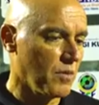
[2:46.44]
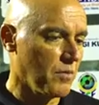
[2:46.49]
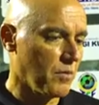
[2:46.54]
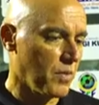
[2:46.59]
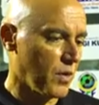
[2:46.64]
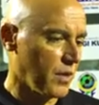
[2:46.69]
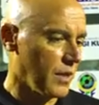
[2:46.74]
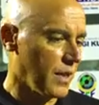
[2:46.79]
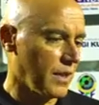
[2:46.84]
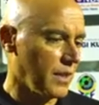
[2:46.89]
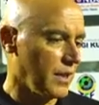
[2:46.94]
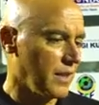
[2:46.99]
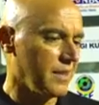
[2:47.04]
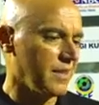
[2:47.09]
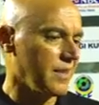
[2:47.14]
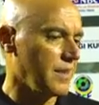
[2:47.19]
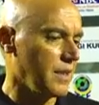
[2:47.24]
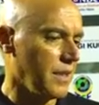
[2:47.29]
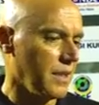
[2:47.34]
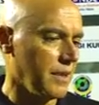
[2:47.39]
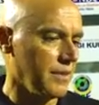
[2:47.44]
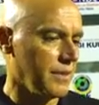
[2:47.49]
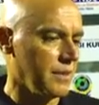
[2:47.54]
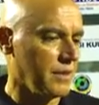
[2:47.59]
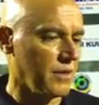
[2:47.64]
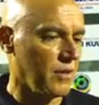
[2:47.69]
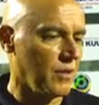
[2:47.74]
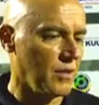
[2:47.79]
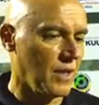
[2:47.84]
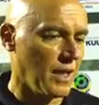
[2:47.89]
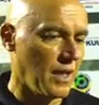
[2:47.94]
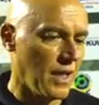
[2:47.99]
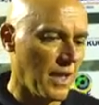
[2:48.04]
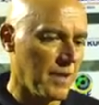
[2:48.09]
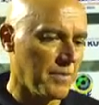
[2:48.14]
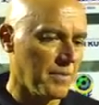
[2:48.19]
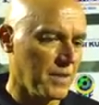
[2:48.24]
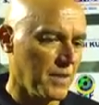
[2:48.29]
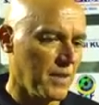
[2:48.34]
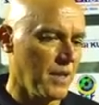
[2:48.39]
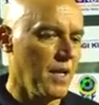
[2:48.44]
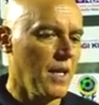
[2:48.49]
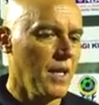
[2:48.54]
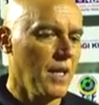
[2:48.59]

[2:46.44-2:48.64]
important is the team, it's not the names.